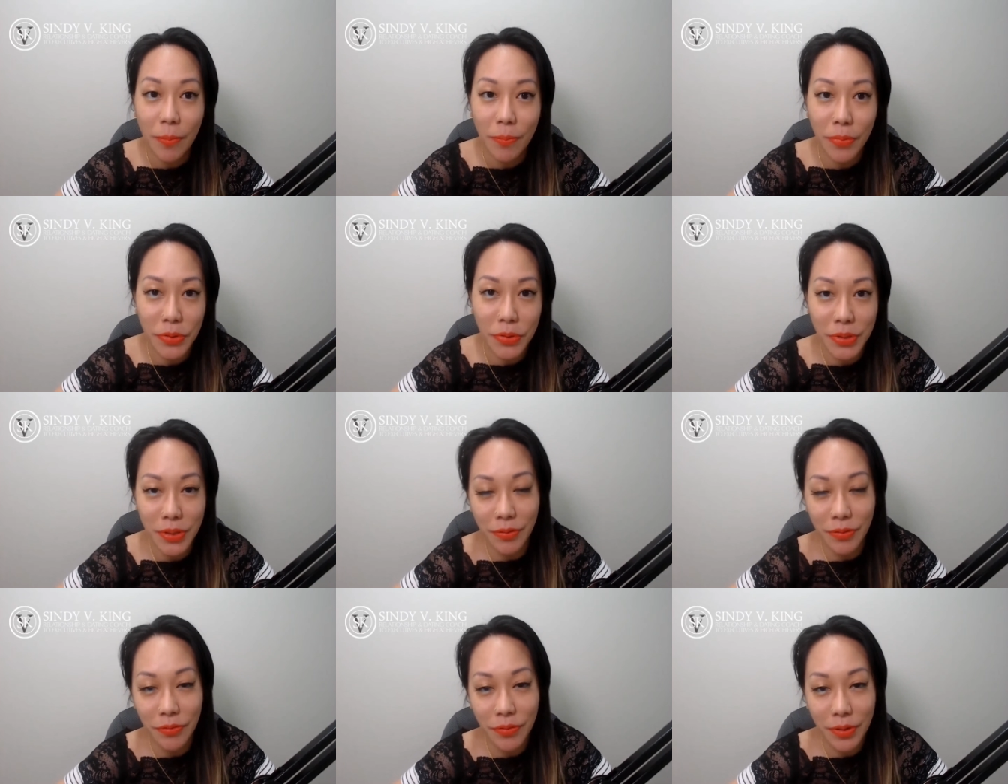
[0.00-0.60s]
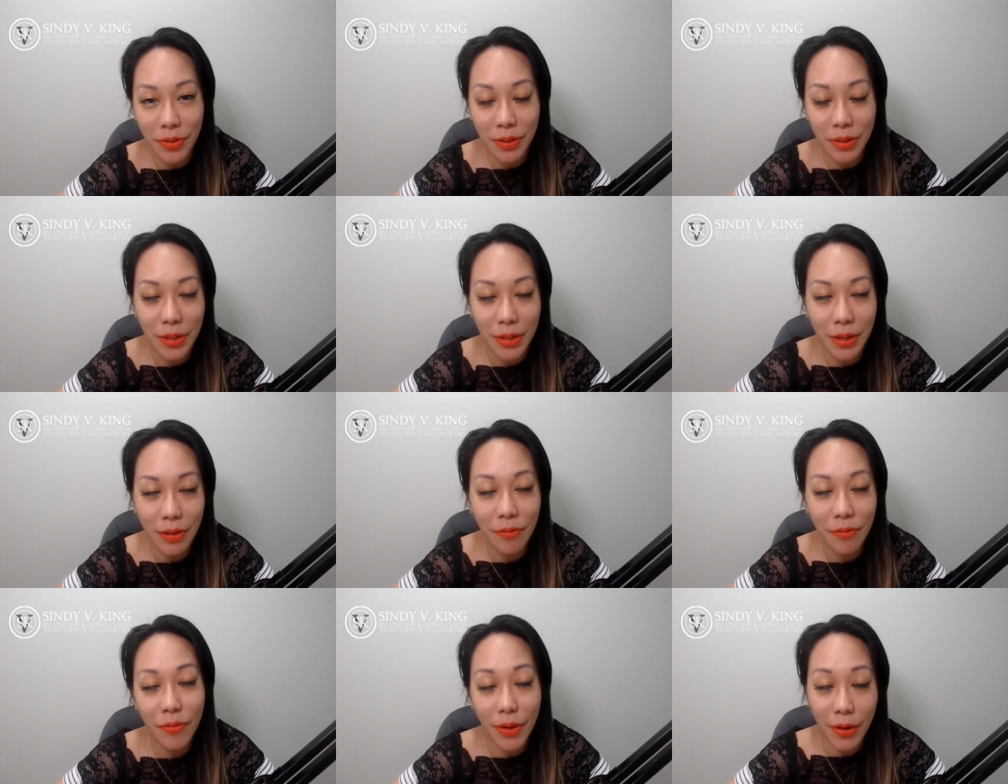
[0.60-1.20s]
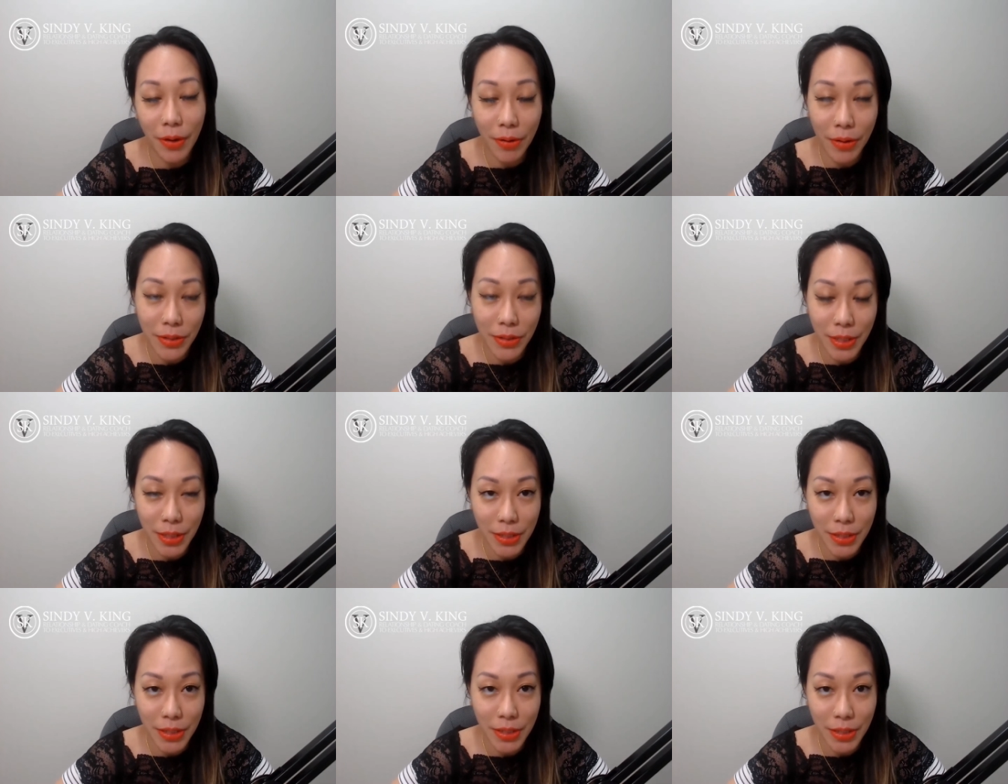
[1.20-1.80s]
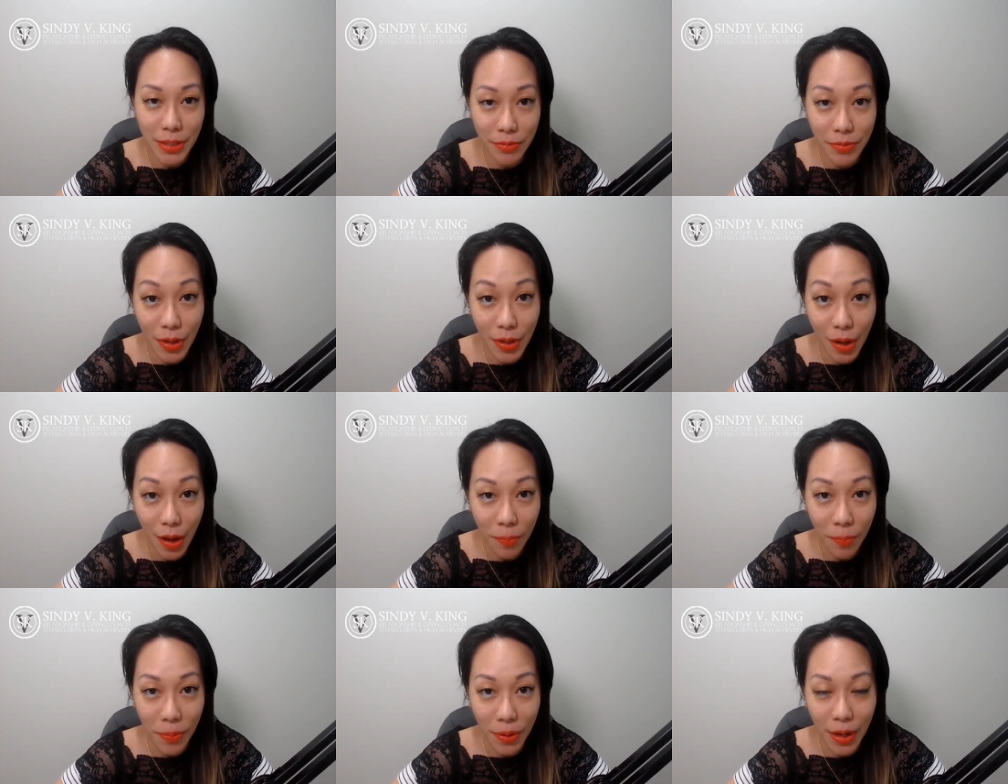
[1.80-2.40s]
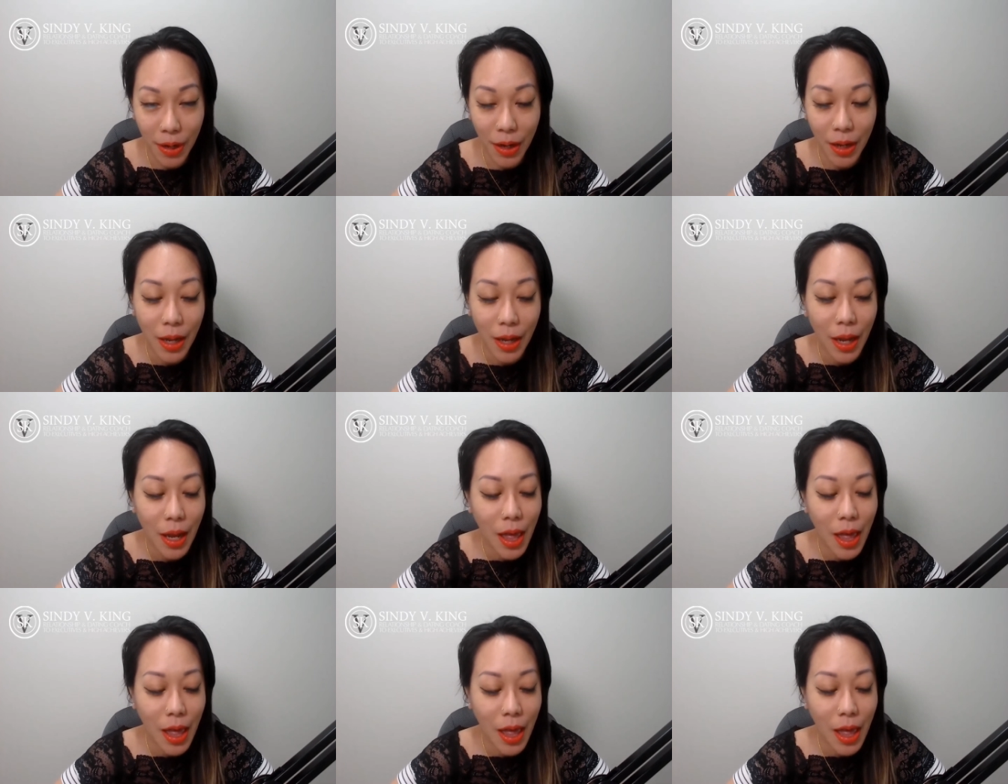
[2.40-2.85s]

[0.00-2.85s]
specifically a very sensitive topic.